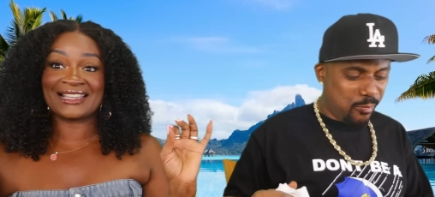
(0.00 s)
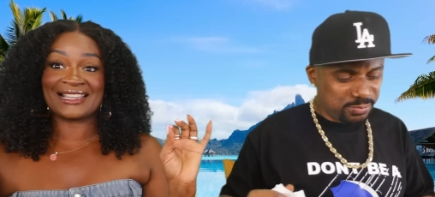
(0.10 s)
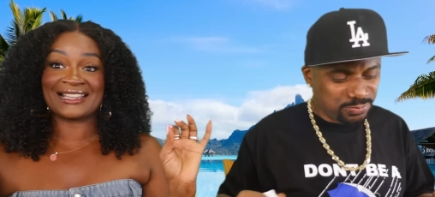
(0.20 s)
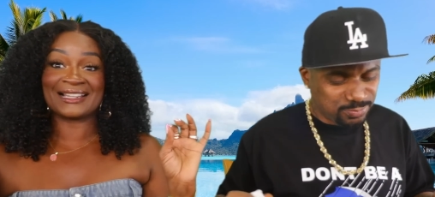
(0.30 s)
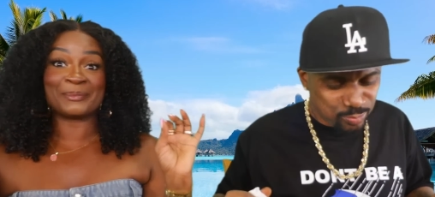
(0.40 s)

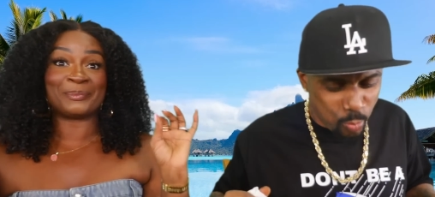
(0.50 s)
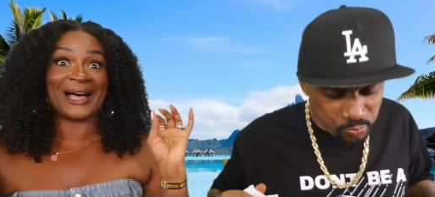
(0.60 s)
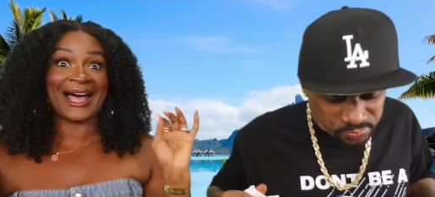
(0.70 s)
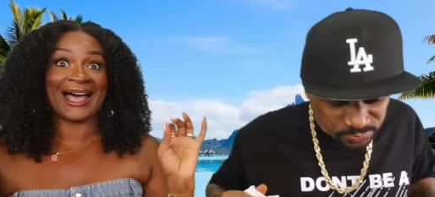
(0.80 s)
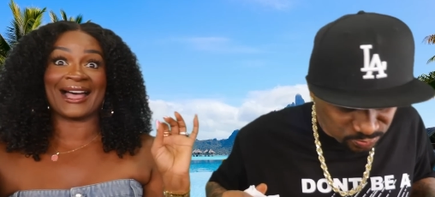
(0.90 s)

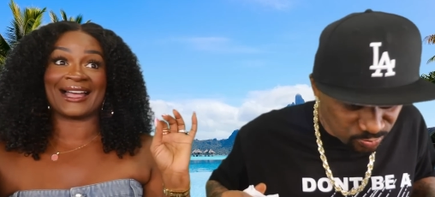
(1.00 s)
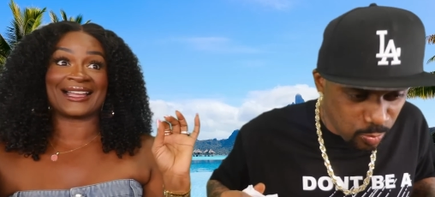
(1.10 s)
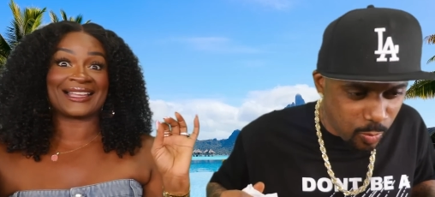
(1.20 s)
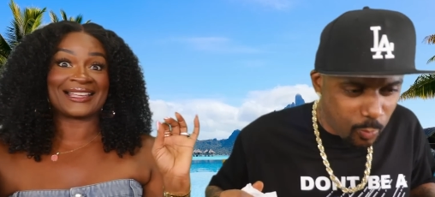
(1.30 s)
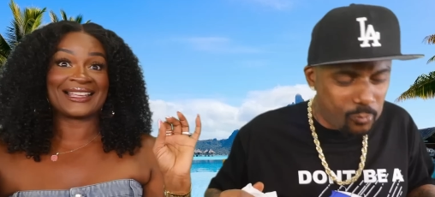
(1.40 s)
Speaker 1: goodbye.
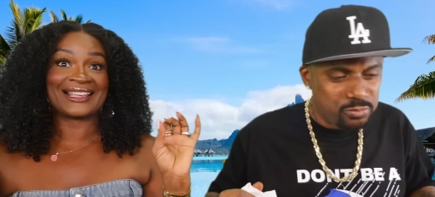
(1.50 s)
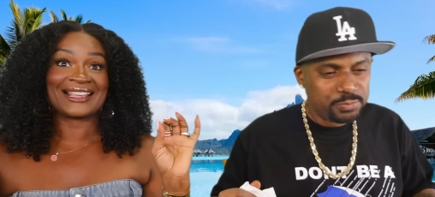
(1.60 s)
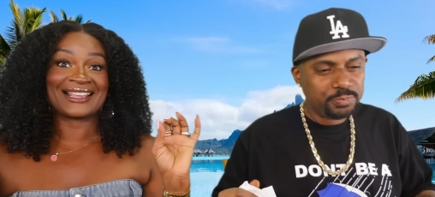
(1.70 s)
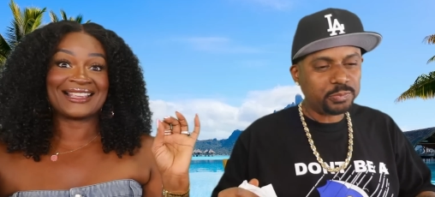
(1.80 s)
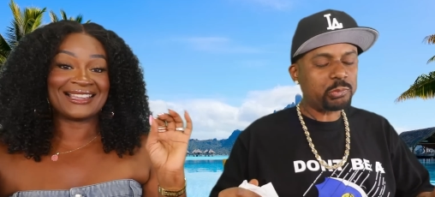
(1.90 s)

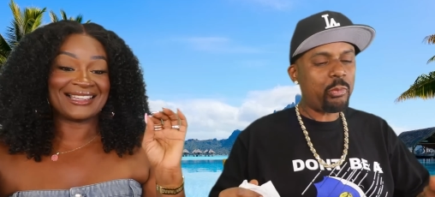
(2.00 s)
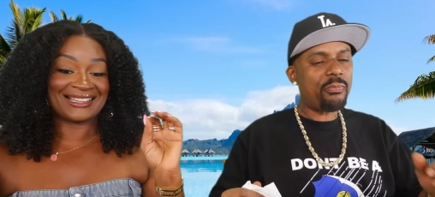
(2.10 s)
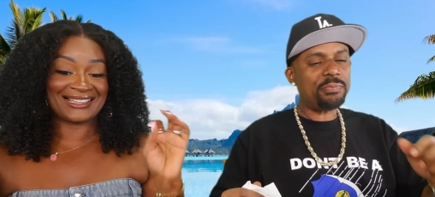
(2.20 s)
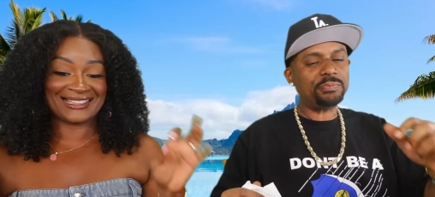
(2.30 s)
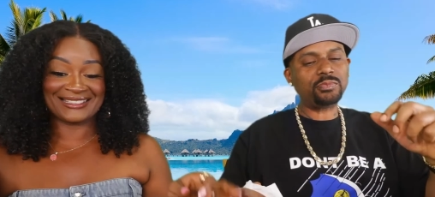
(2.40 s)

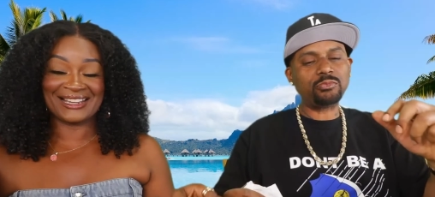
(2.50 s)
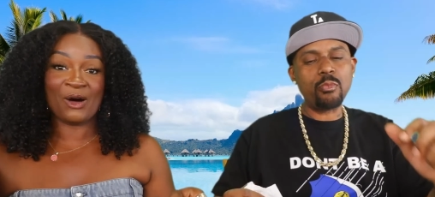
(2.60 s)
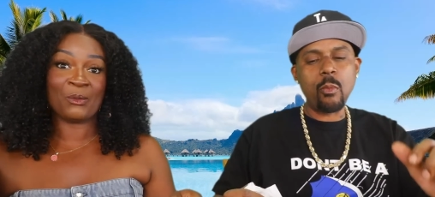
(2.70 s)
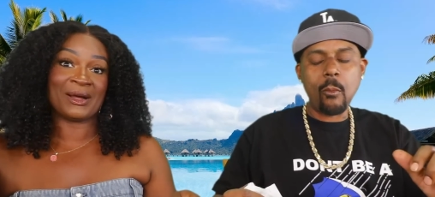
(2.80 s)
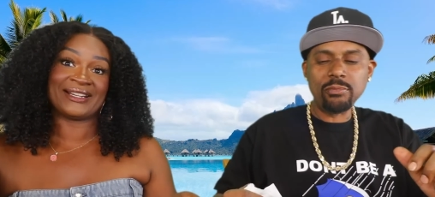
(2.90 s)

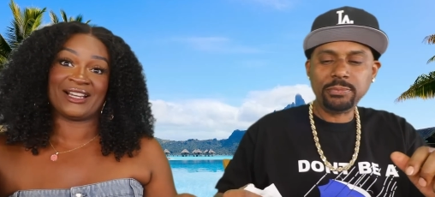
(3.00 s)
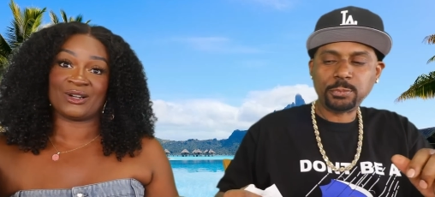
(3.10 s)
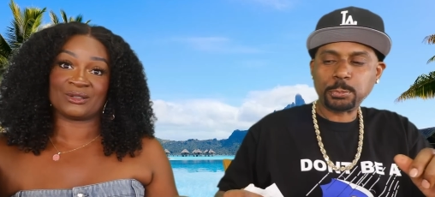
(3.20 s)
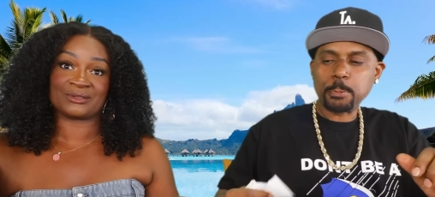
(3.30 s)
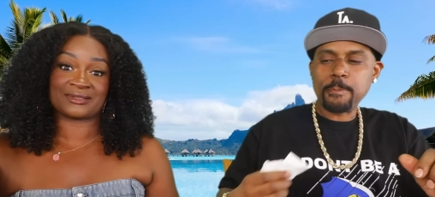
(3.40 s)
No
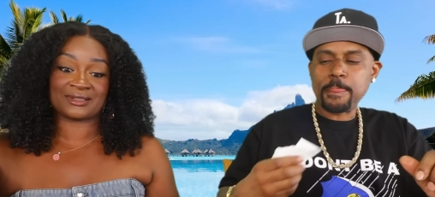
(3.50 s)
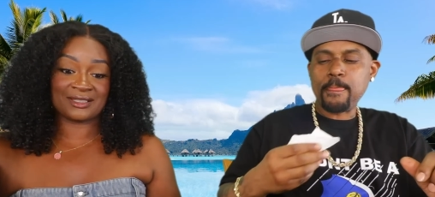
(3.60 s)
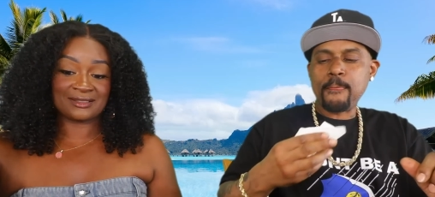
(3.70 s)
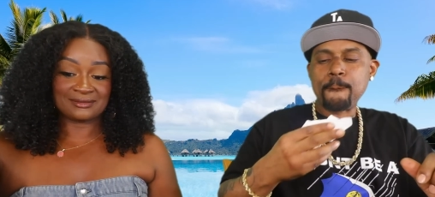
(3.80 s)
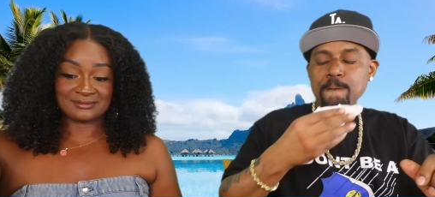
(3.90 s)
windows.
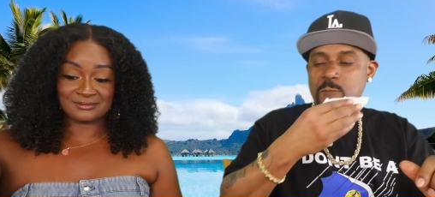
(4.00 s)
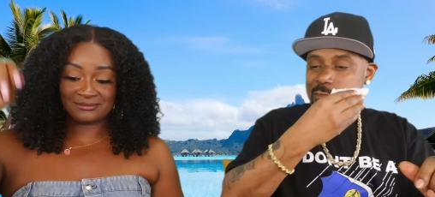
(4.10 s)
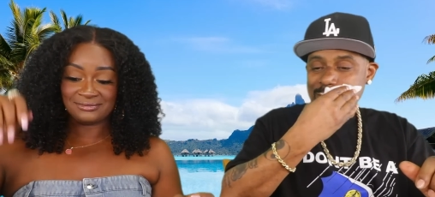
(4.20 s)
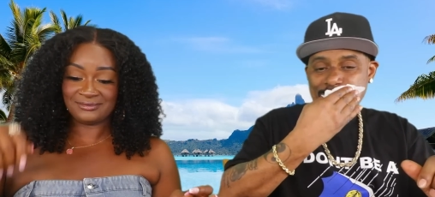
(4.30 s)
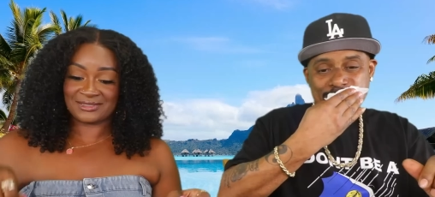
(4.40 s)

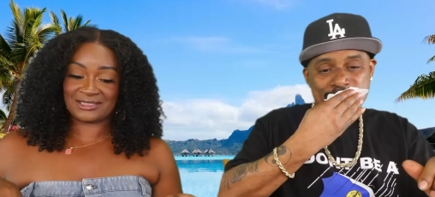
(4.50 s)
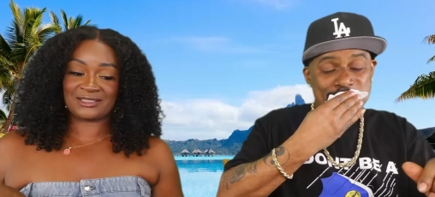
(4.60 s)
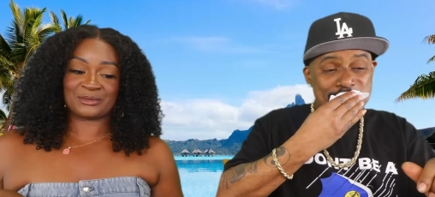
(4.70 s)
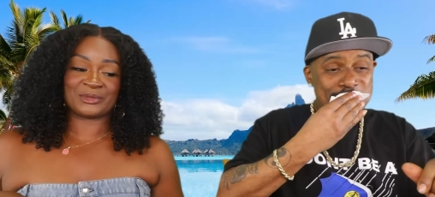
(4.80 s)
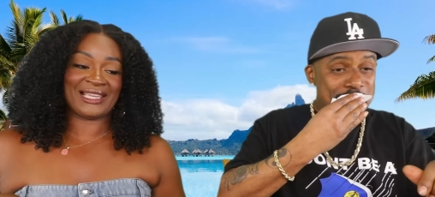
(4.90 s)

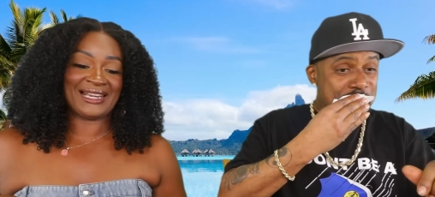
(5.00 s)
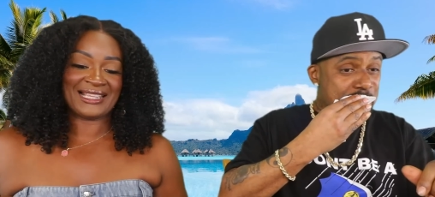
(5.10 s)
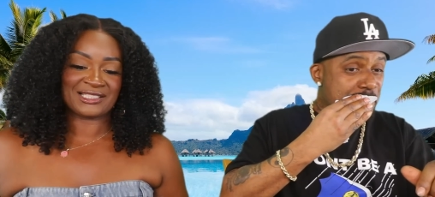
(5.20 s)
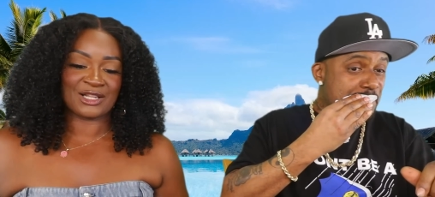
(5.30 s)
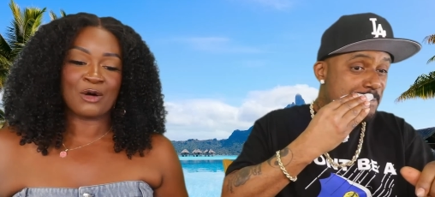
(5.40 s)
Excuse me. And
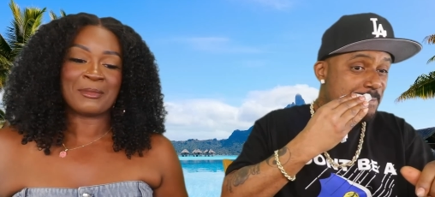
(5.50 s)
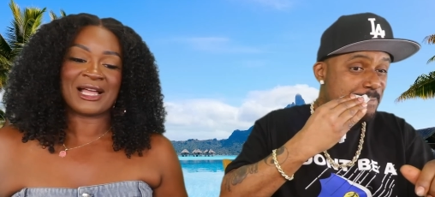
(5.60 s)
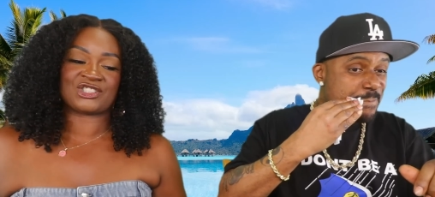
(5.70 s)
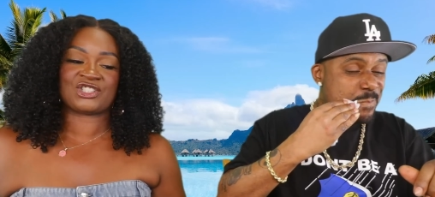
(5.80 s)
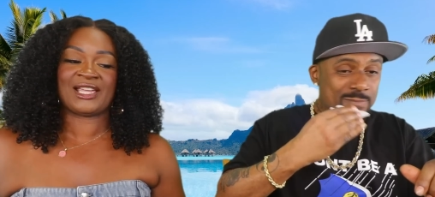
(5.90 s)
they stole
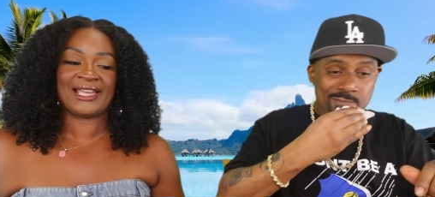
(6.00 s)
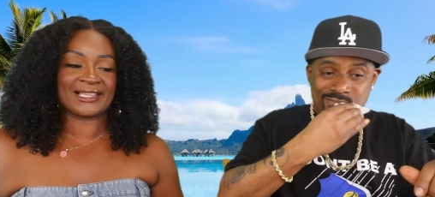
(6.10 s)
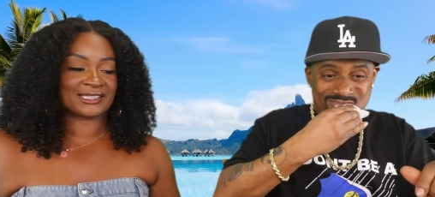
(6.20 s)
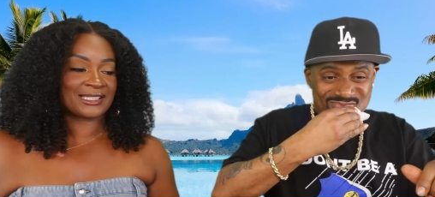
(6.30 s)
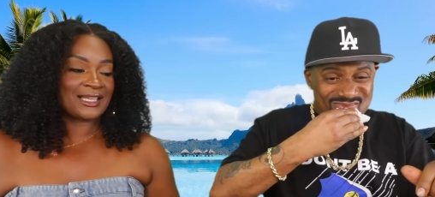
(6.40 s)
my checks.